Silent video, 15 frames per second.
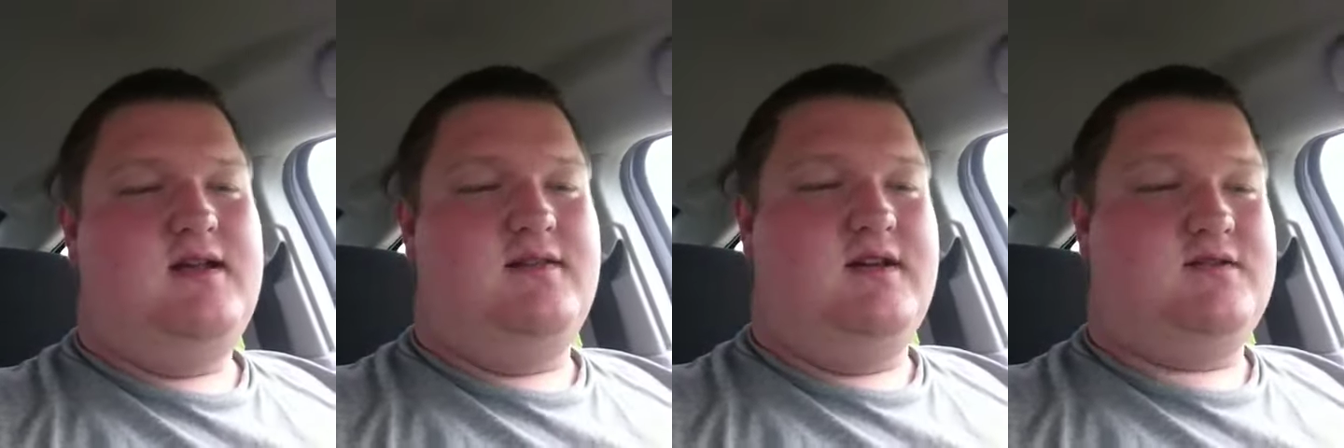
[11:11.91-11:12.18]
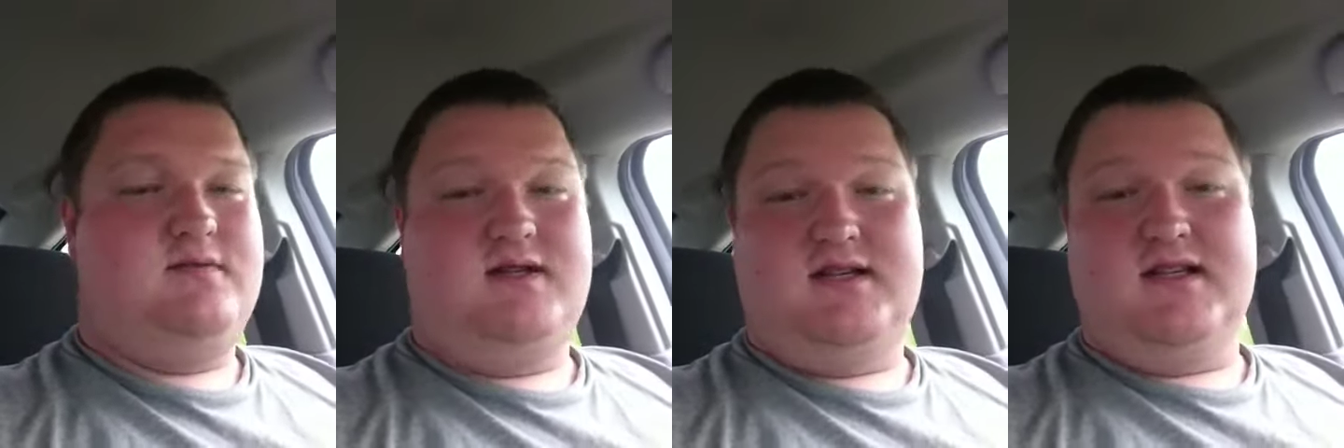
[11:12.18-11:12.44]

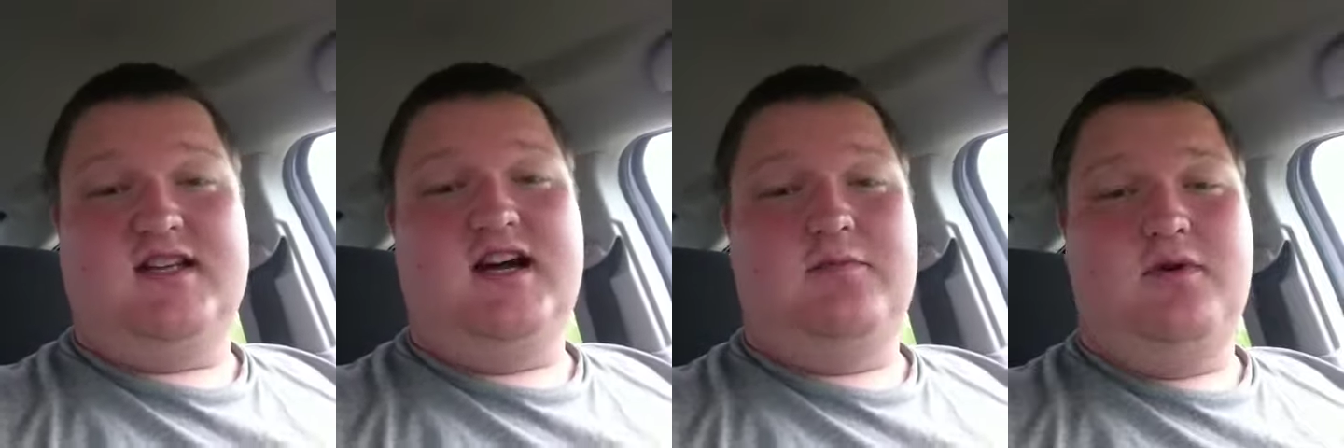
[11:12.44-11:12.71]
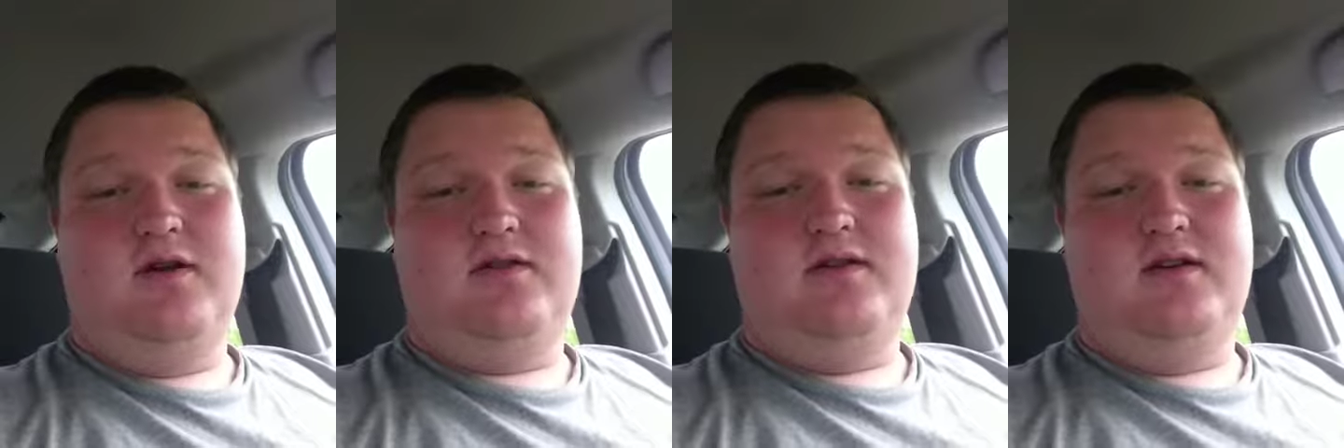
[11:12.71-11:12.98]
This one doesn't come
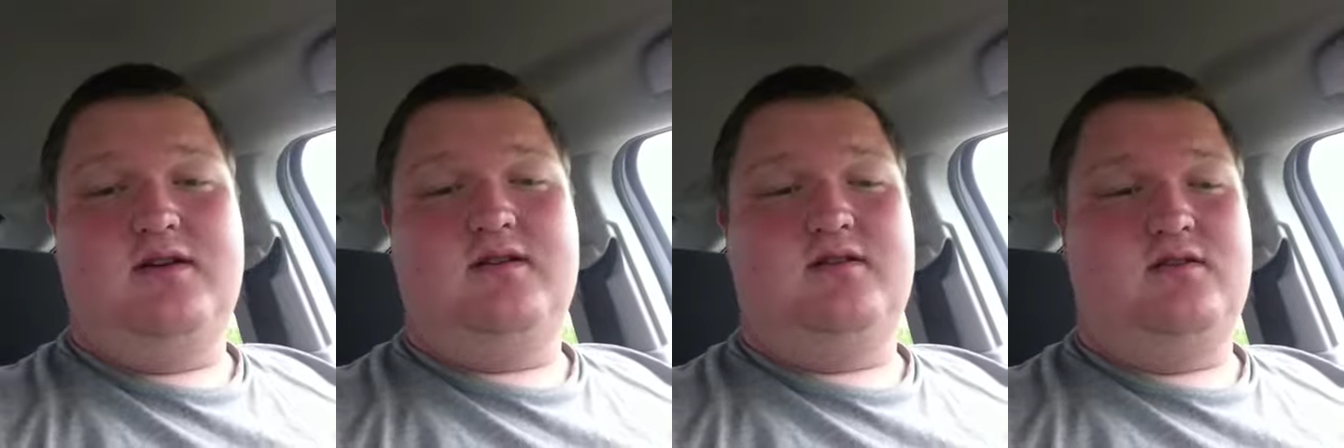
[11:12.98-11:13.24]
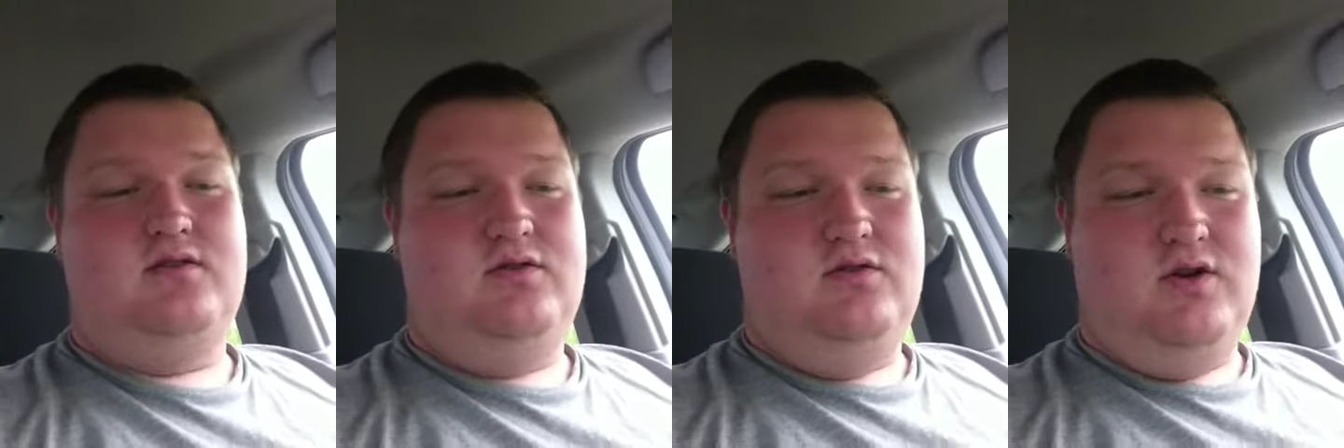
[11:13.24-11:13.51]
with it.
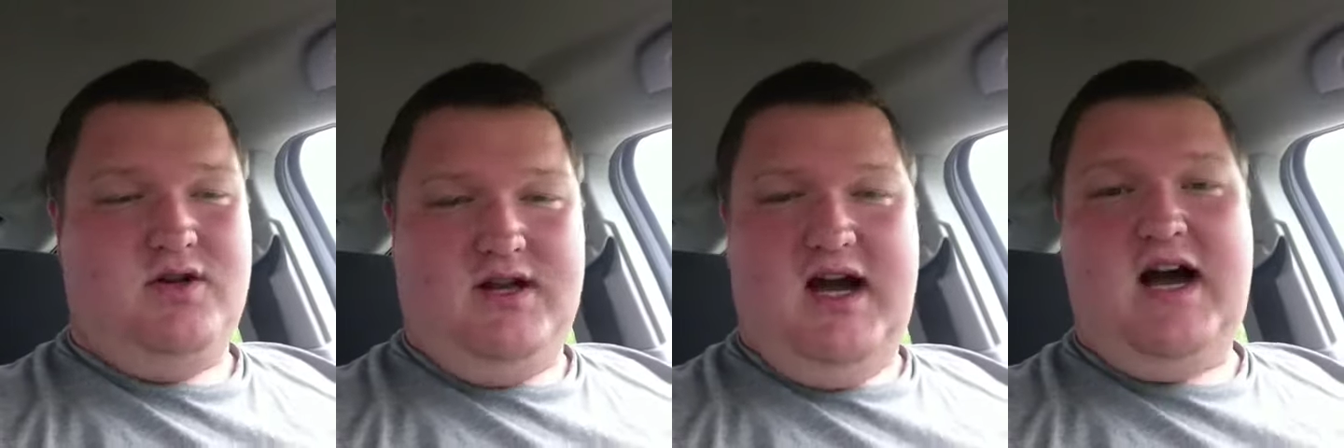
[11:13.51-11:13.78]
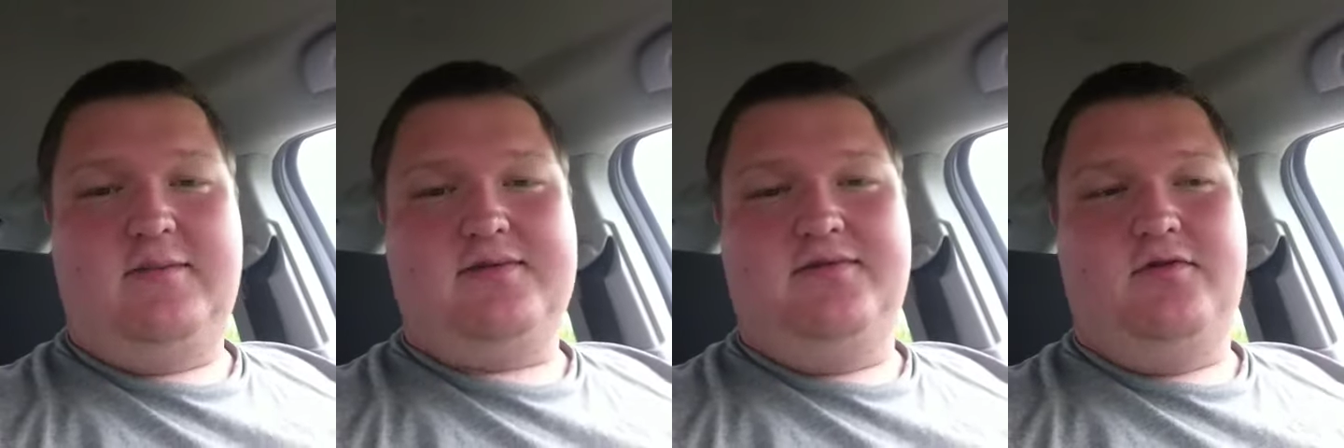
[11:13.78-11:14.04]
You could
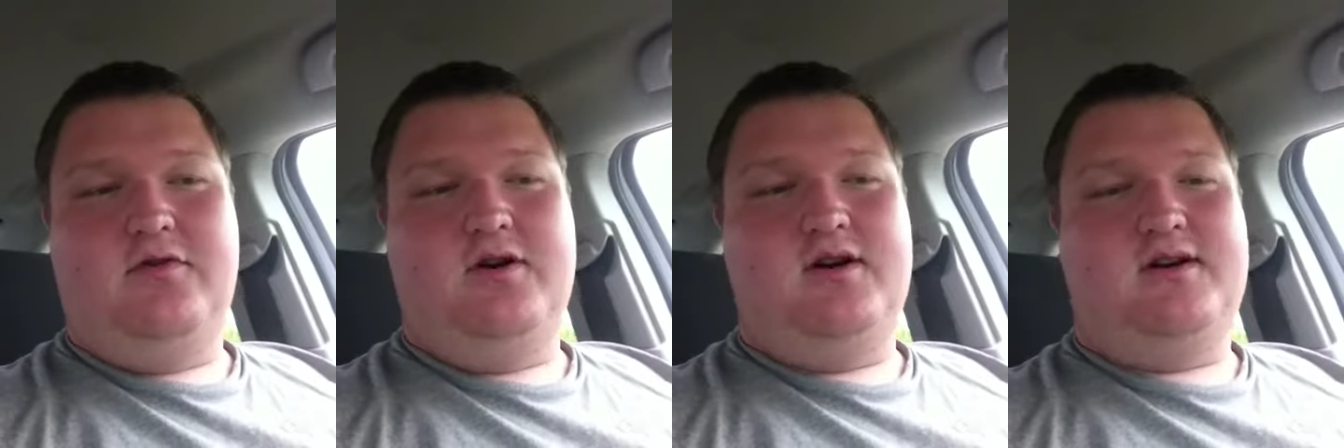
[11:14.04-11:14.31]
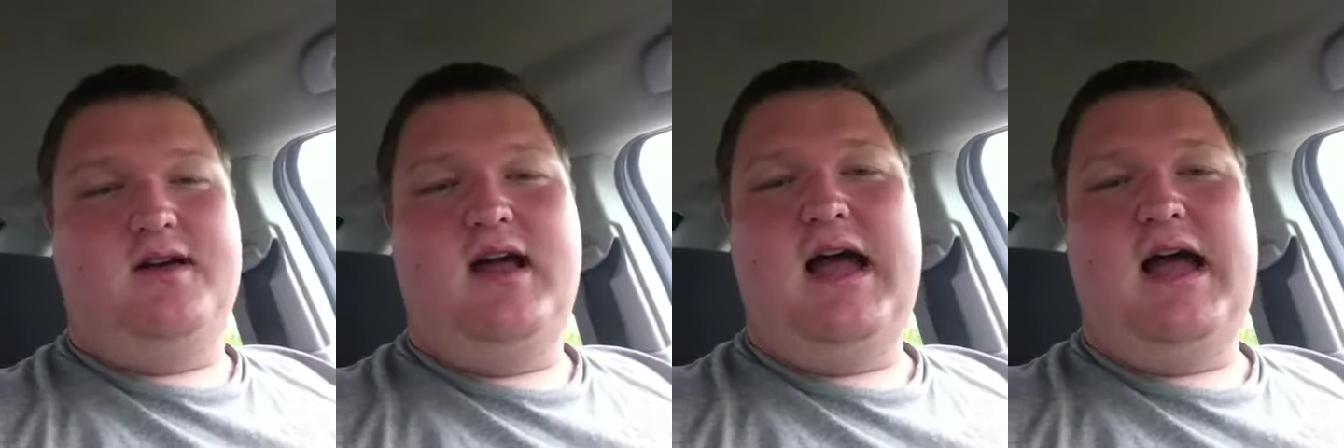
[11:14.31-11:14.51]
opt for it.